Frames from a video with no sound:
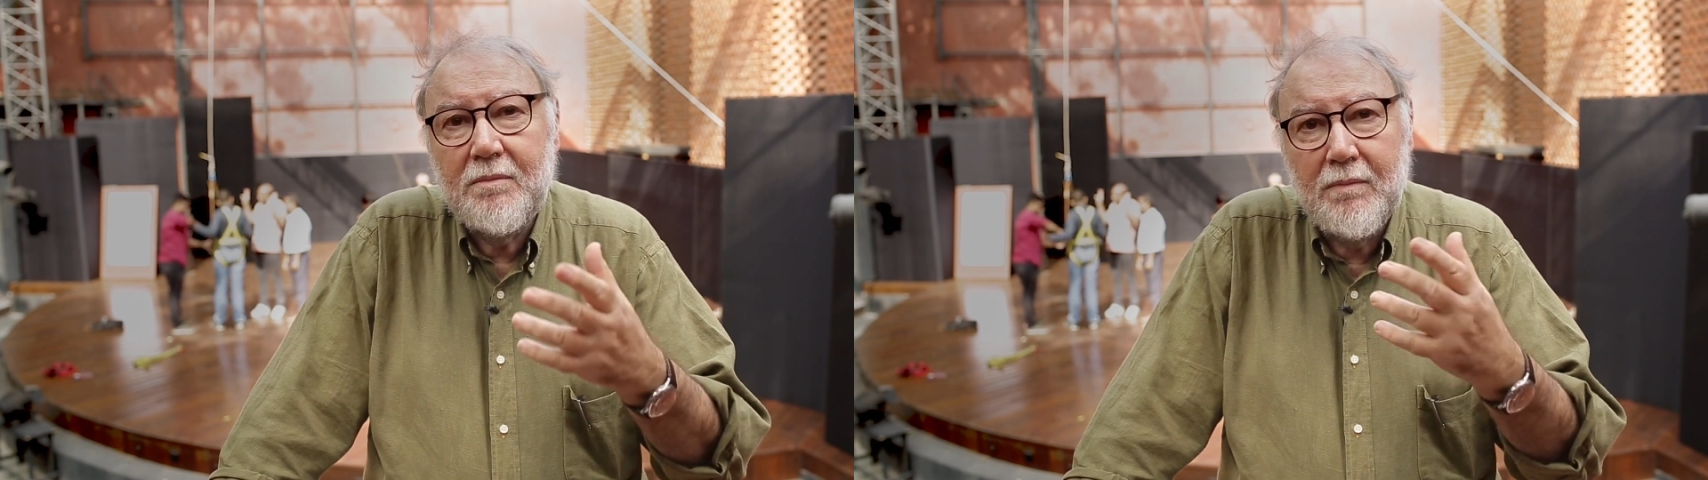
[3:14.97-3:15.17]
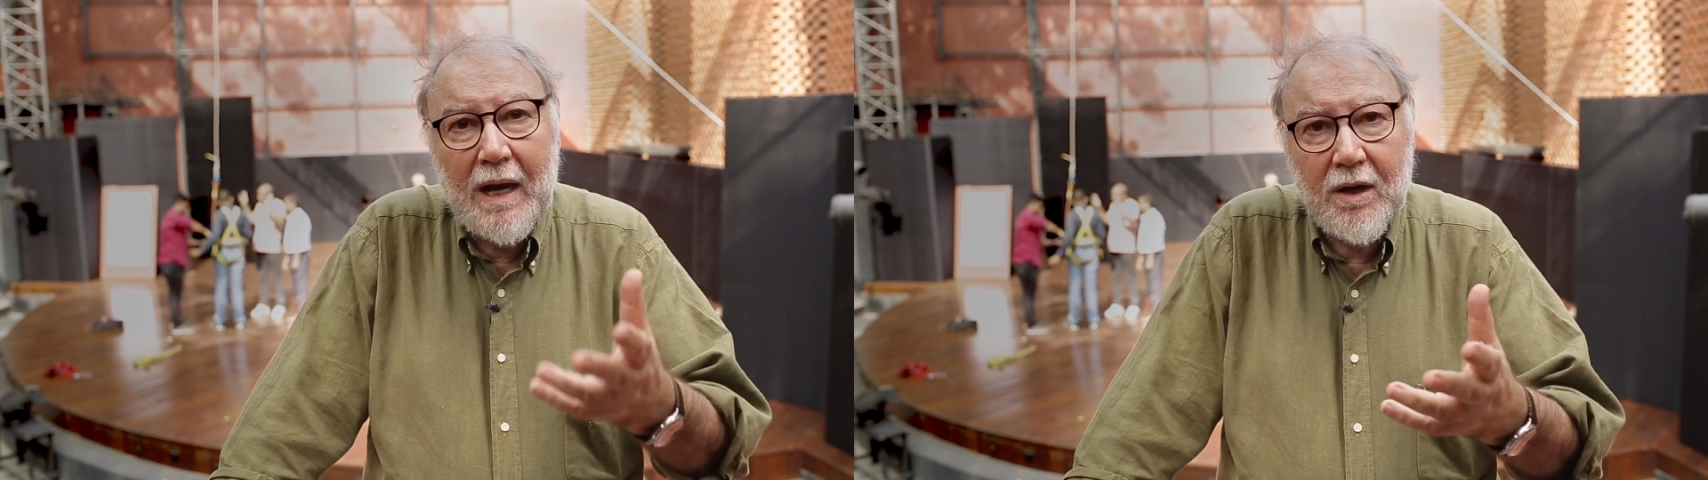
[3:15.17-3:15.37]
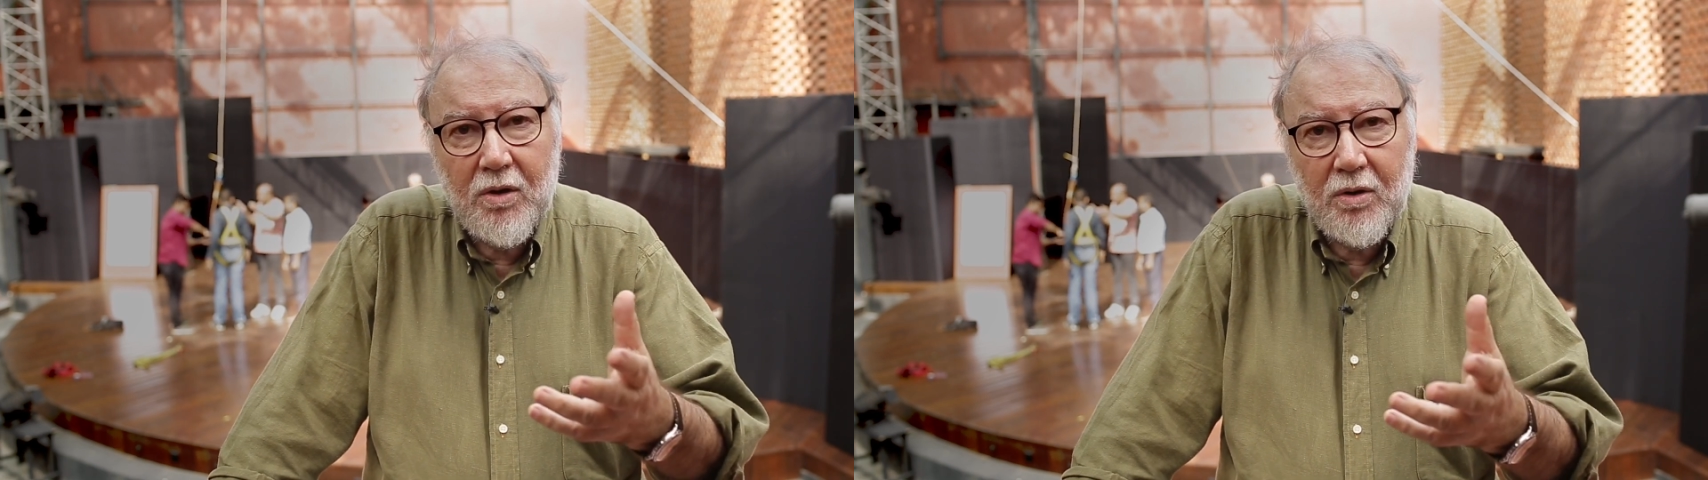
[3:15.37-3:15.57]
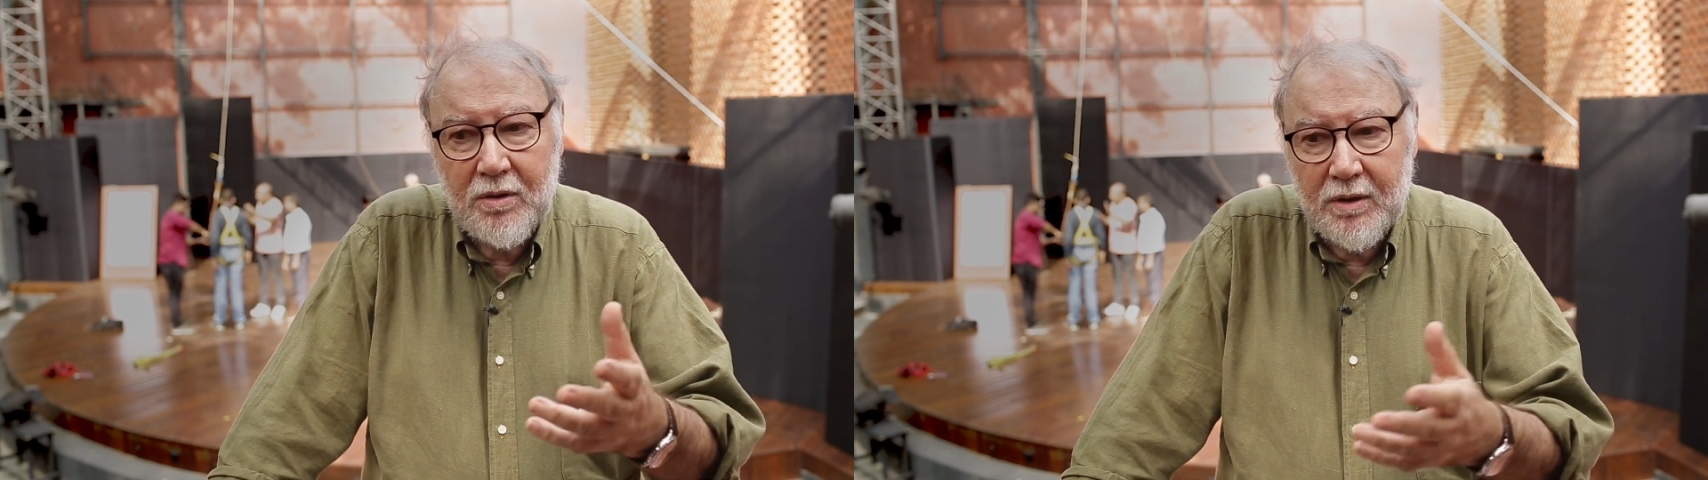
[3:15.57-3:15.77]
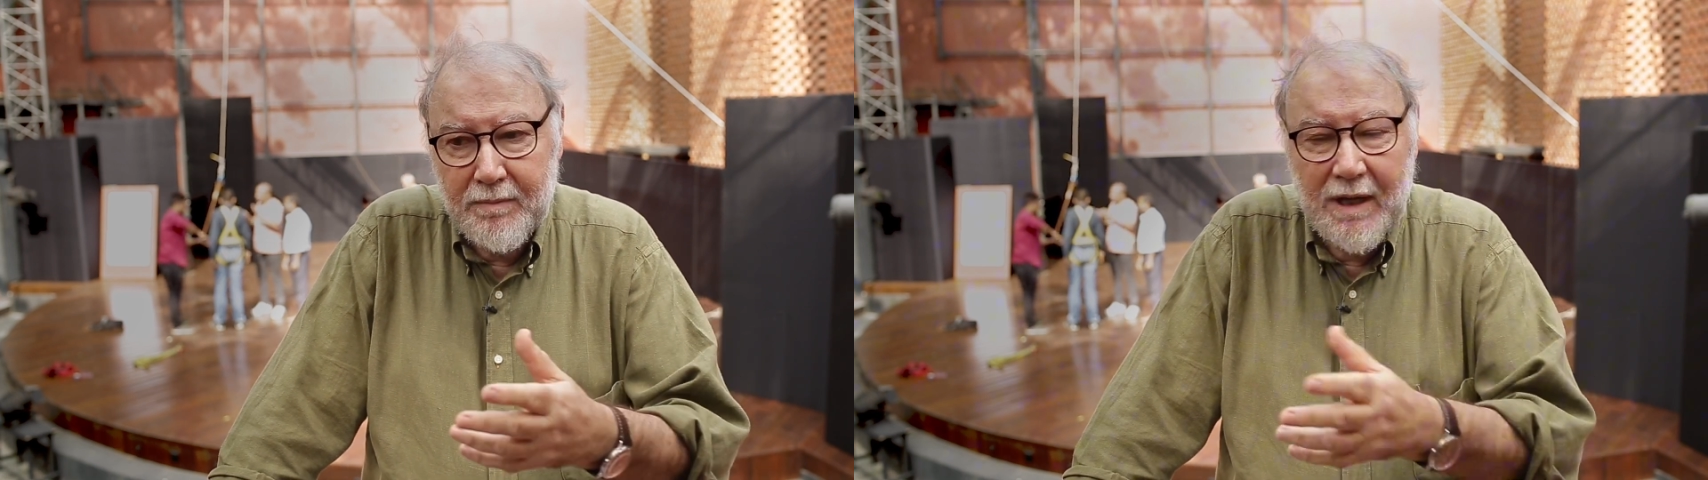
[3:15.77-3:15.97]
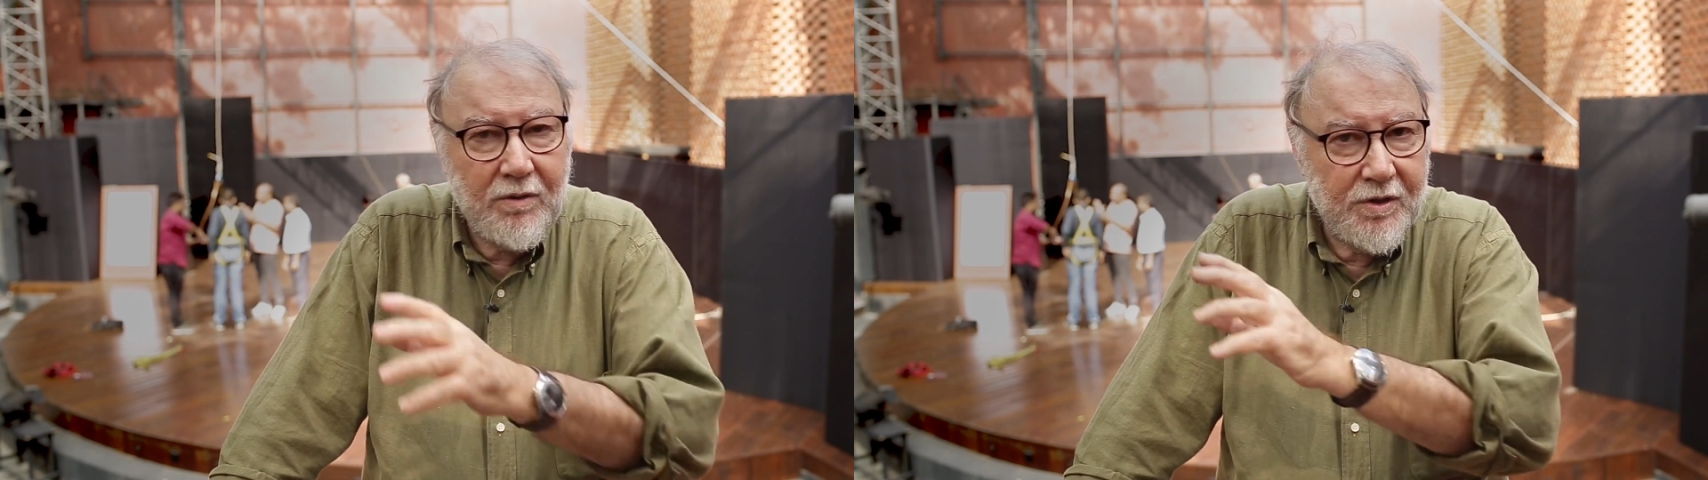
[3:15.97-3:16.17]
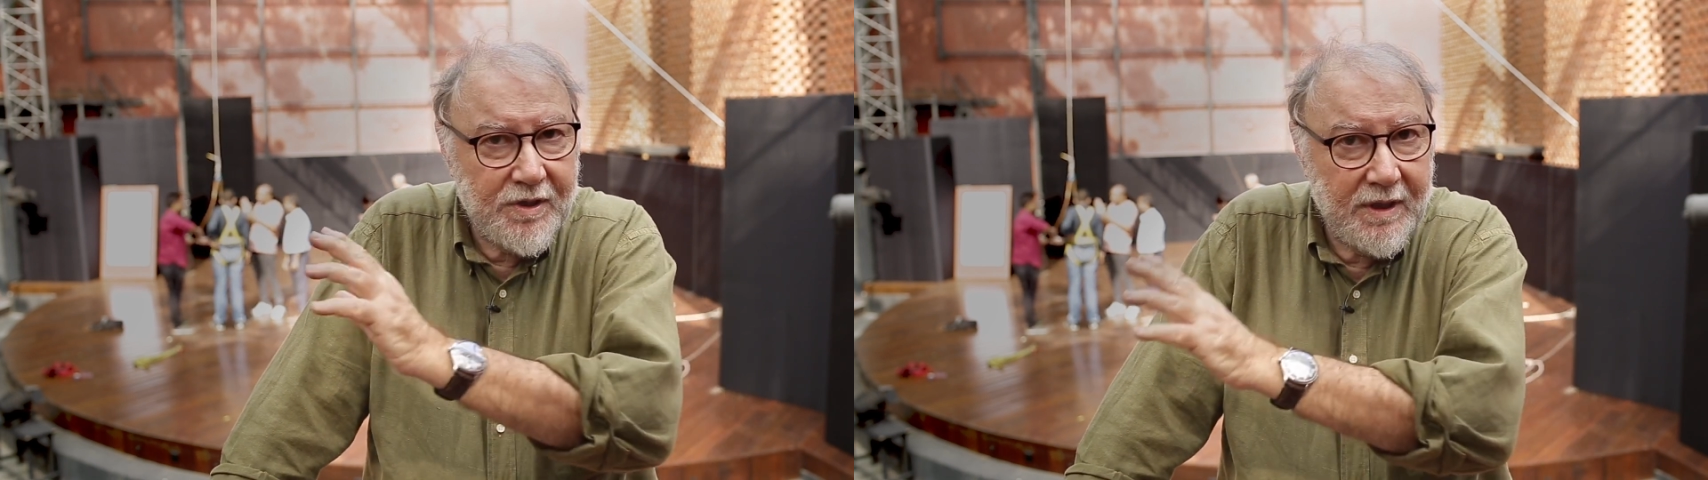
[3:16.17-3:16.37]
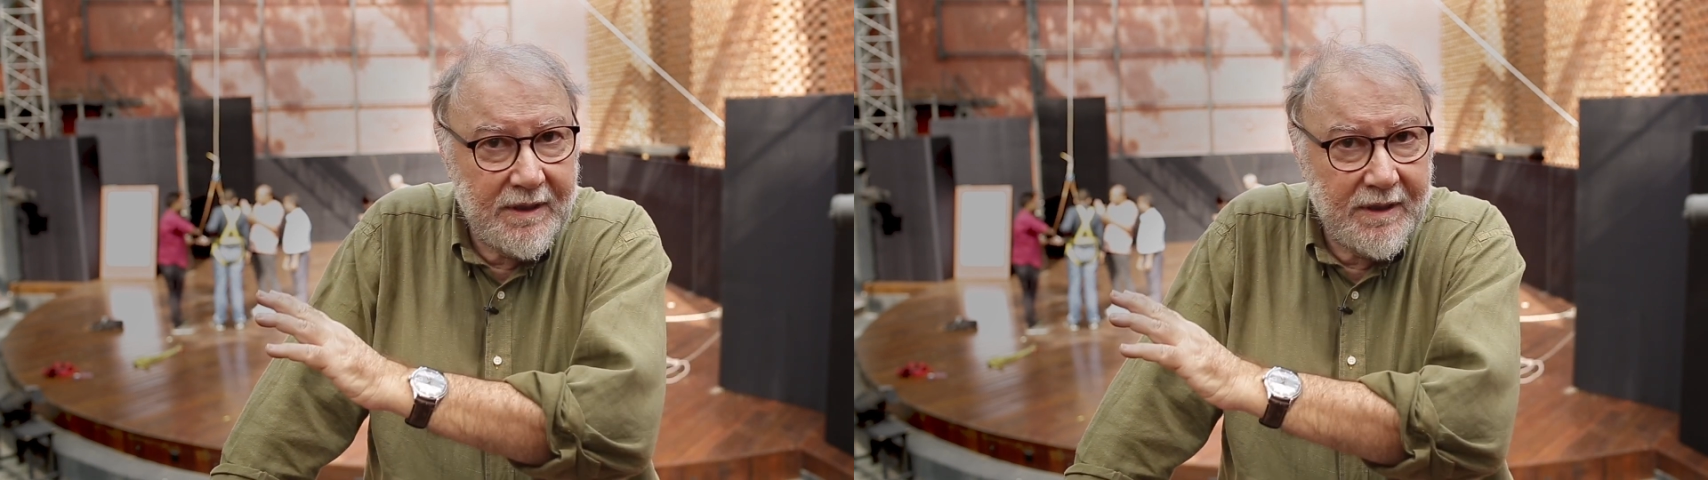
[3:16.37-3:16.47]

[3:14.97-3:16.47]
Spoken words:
Banco. Banco is